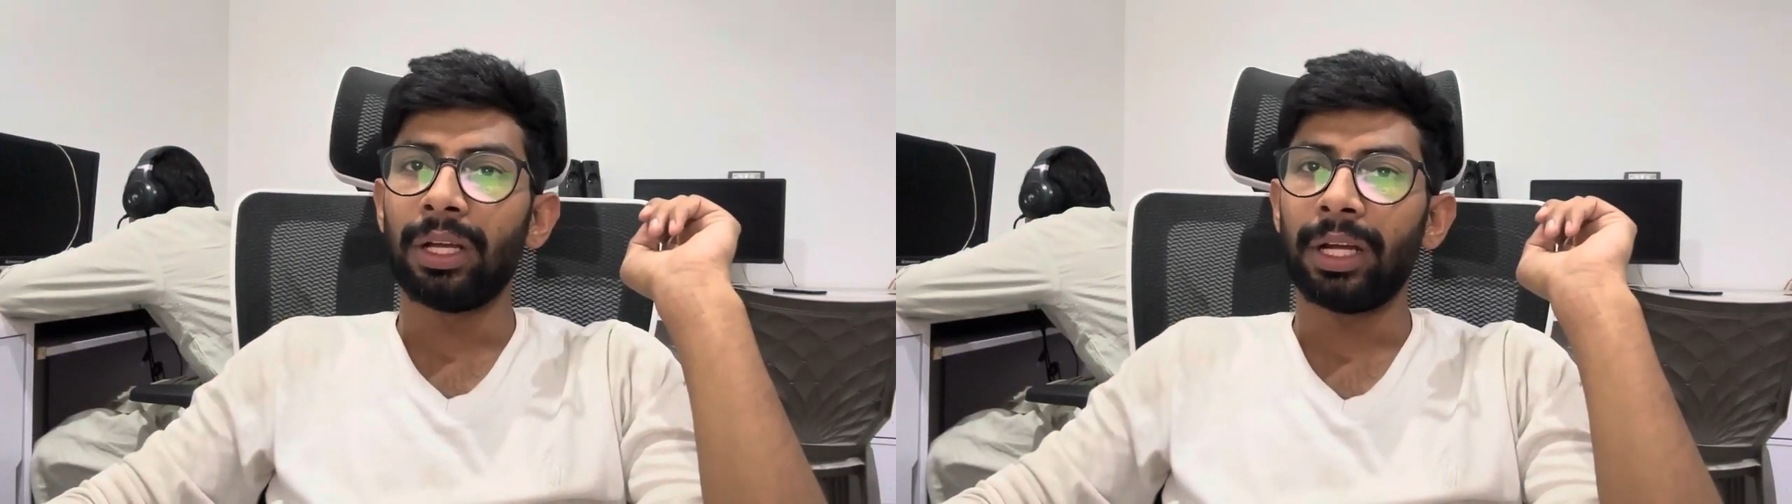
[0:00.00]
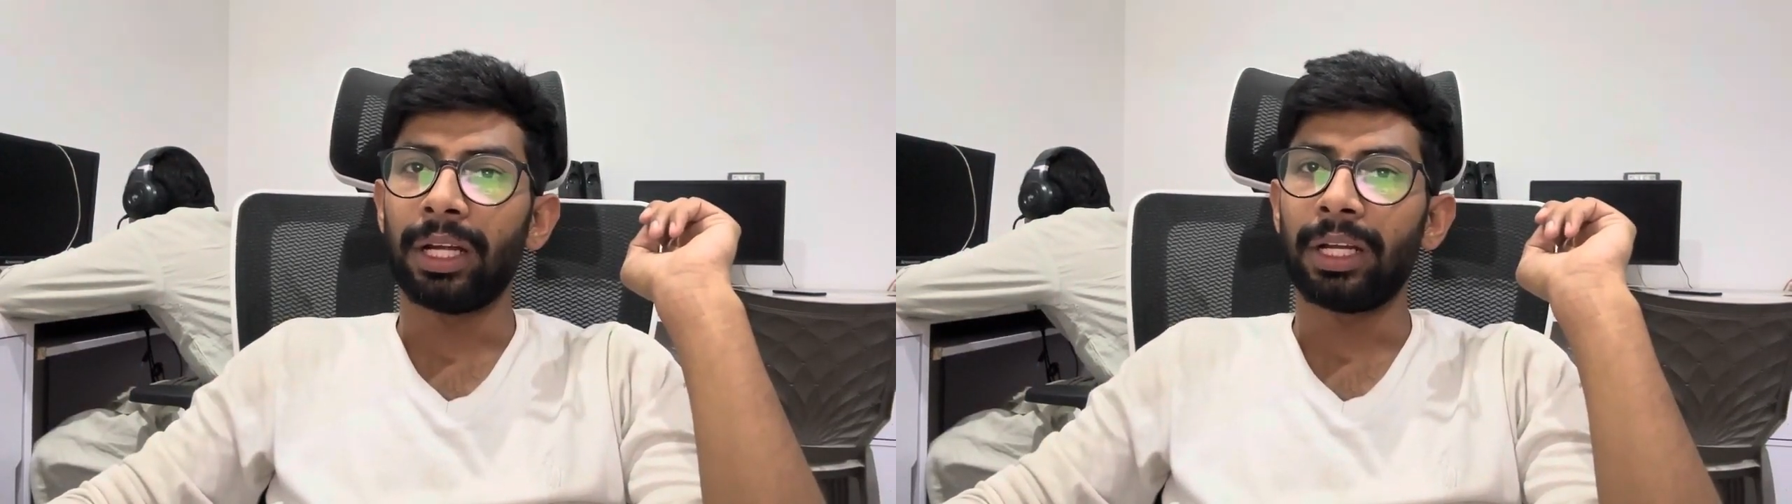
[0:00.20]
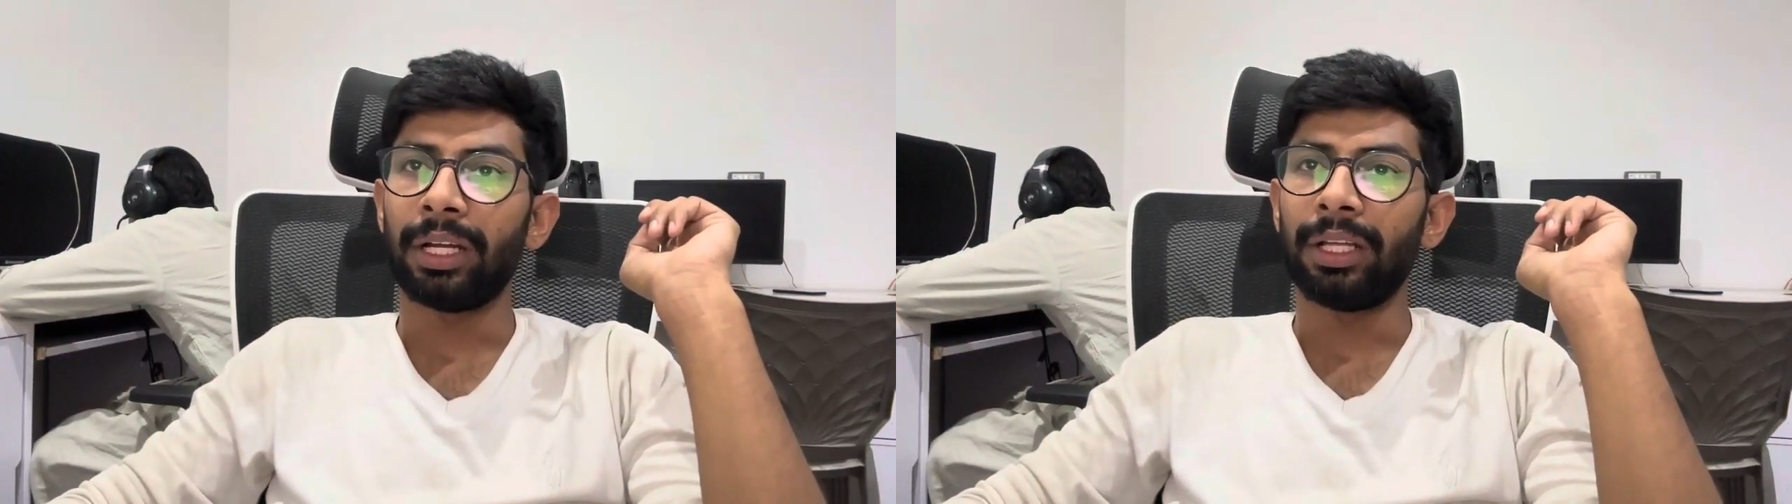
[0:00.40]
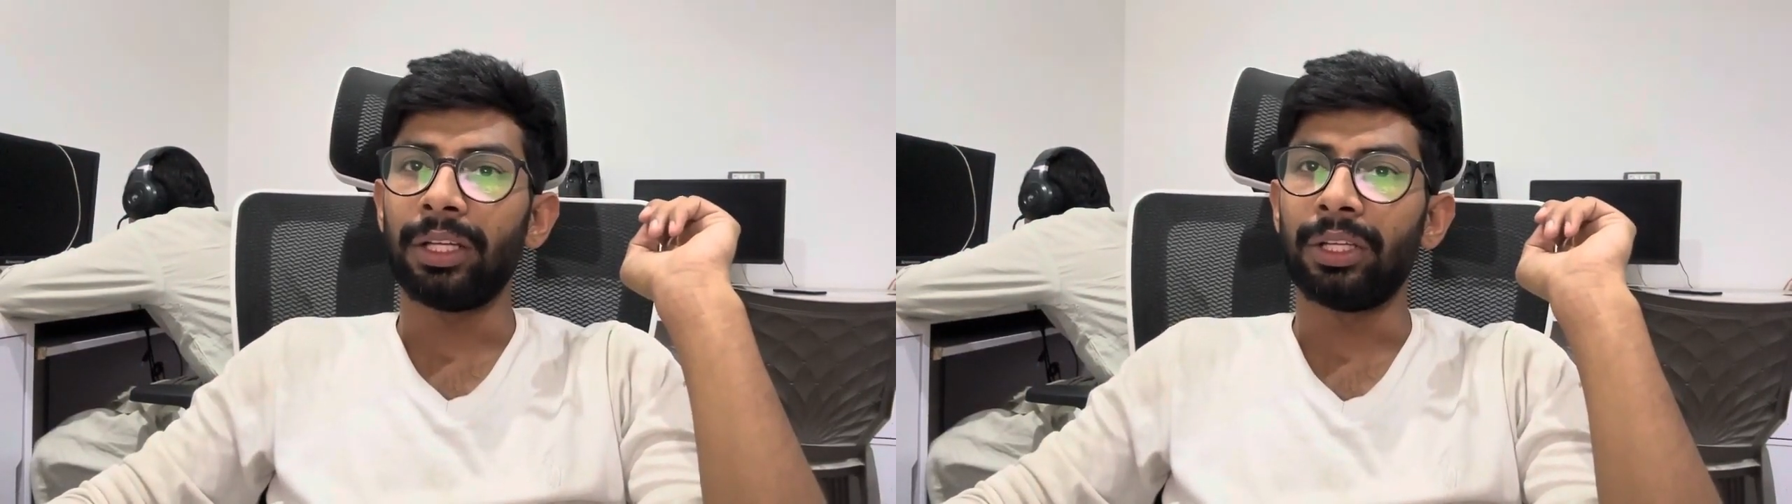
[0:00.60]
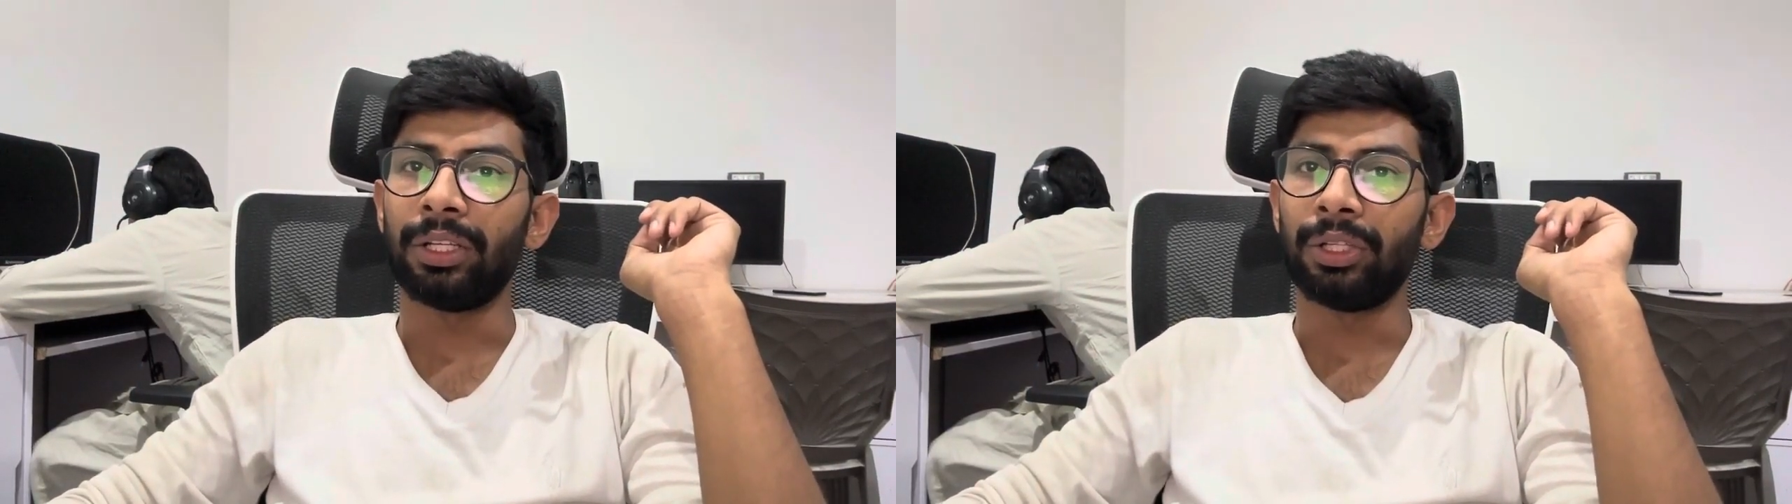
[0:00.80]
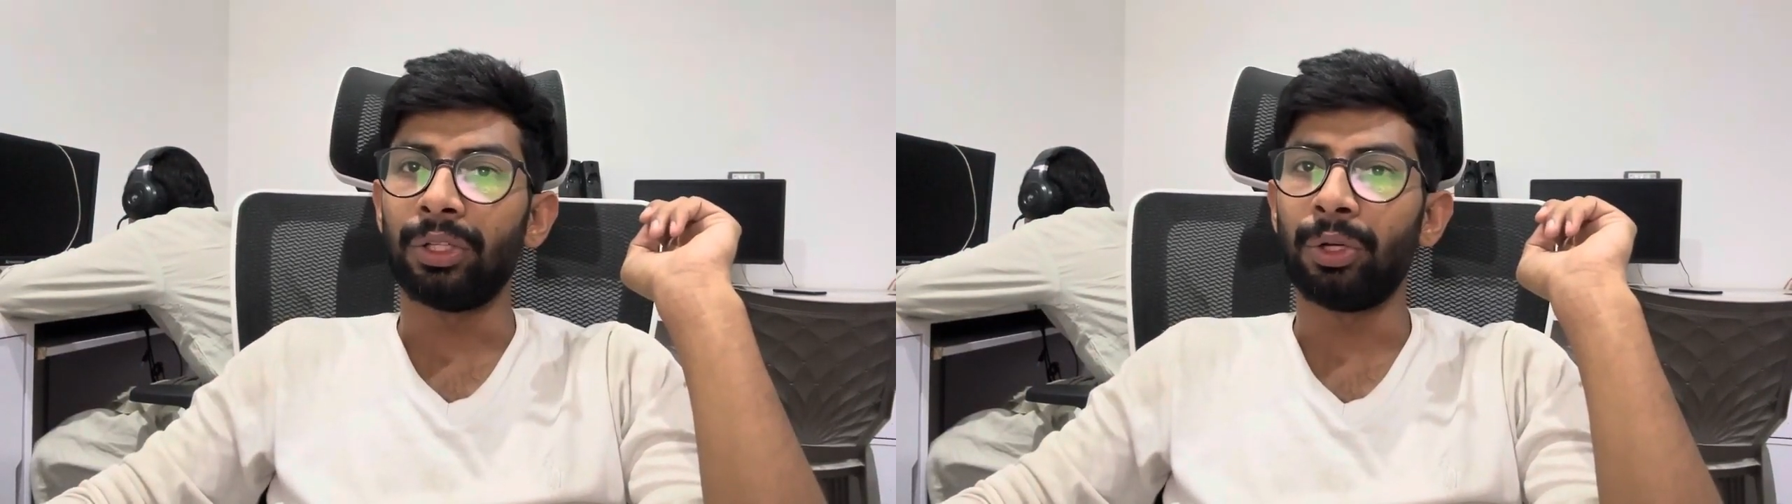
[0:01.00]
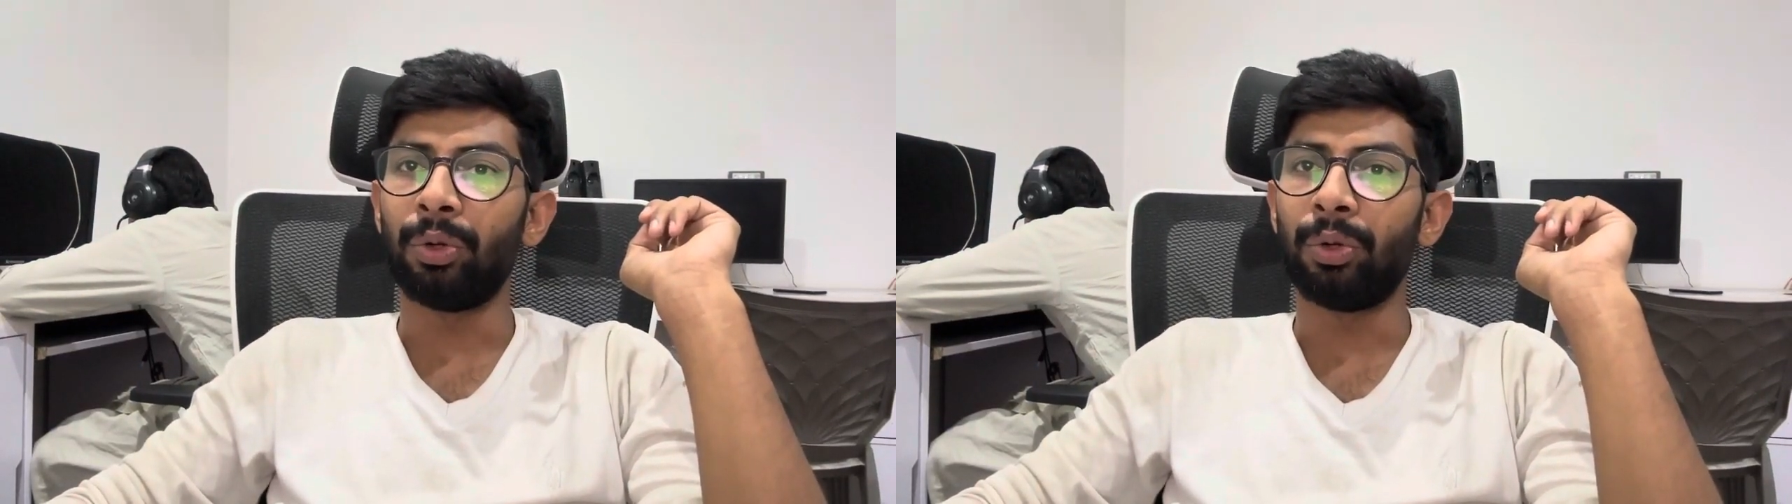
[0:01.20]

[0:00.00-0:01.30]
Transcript: Category. The